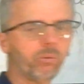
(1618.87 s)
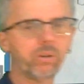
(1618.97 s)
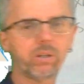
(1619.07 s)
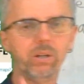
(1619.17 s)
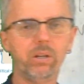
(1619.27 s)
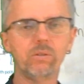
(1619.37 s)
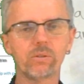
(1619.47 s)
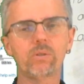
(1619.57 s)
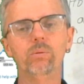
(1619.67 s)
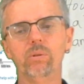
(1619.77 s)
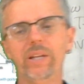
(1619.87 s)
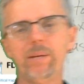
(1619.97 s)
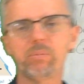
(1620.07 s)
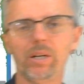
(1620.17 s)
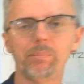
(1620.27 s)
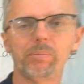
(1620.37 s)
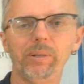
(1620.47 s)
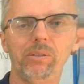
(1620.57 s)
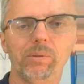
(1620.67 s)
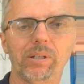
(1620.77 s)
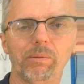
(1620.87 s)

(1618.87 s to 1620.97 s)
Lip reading: also probably work on your school